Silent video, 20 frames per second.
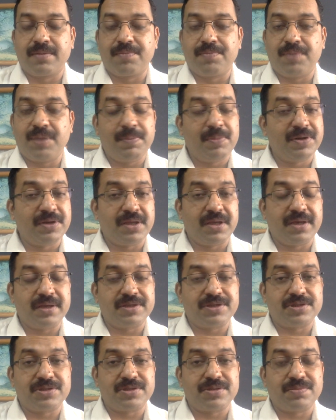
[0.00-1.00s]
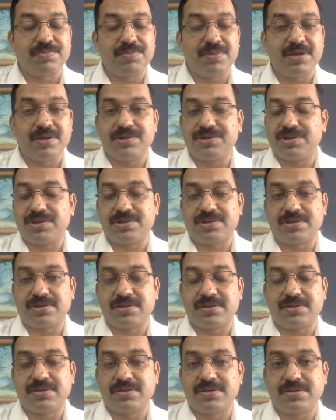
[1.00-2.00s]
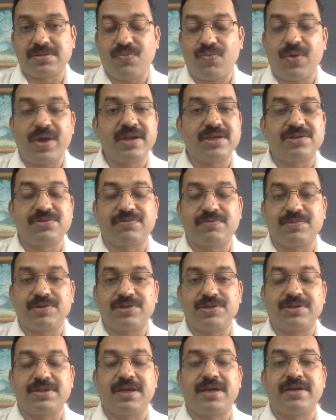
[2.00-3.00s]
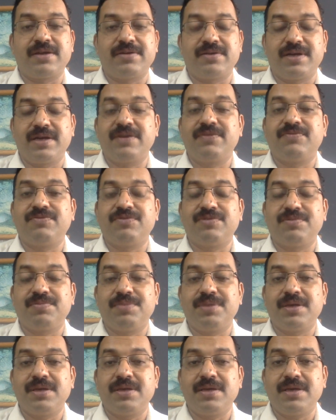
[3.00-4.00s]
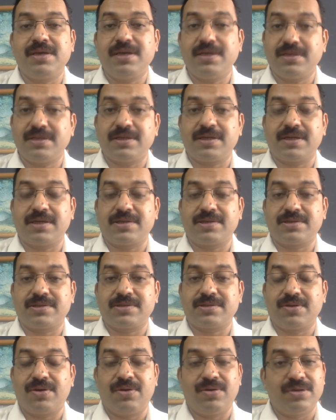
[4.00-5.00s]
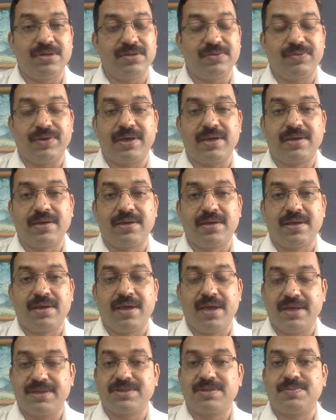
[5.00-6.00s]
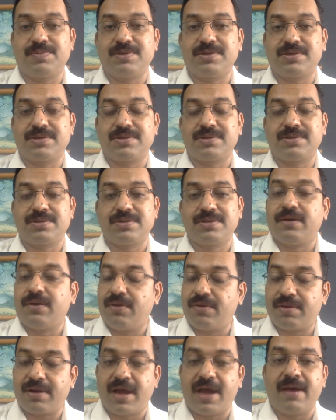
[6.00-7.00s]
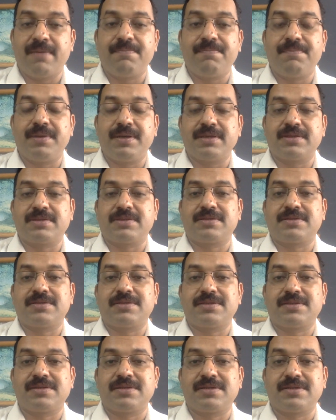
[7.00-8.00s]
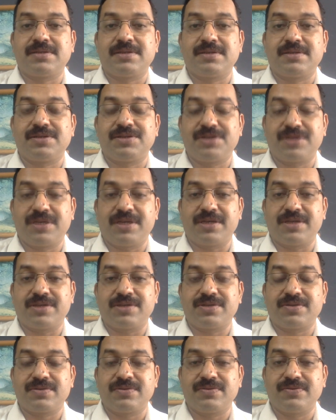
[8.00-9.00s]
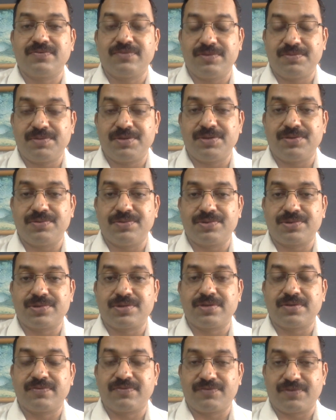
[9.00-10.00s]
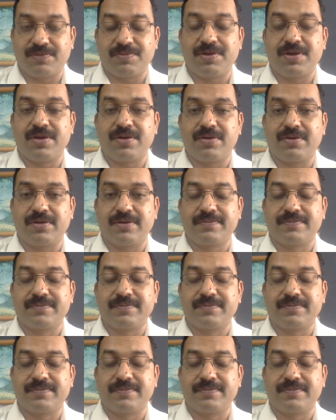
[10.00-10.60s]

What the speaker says: Paper tickets may just vanish from the scenario. It would be e-tickets all the way. SMS or app-based tickets would be used from here on.